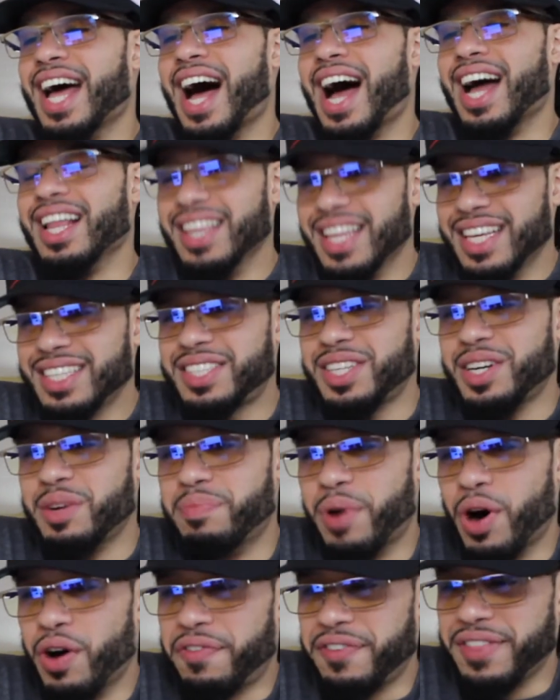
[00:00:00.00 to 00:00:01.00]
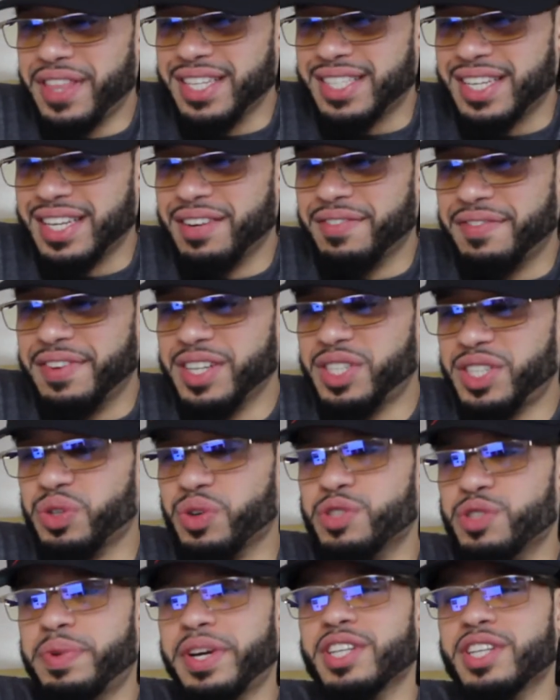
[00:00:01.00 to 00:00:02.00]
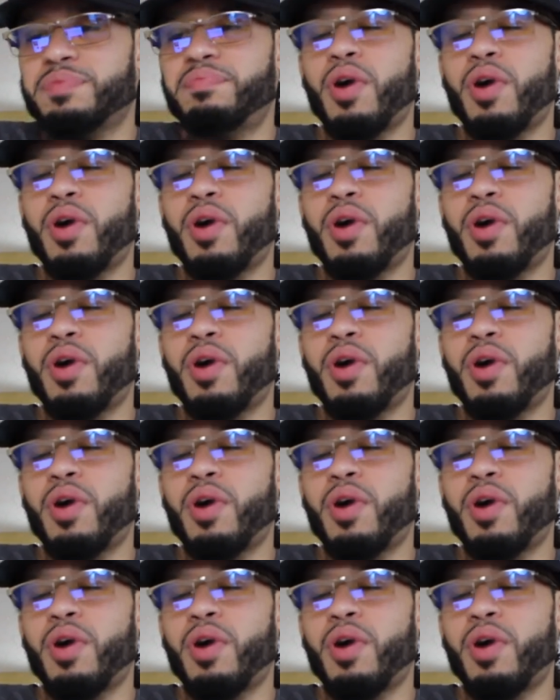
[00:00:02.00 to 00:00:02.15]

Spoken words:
I listen to both of these individuals because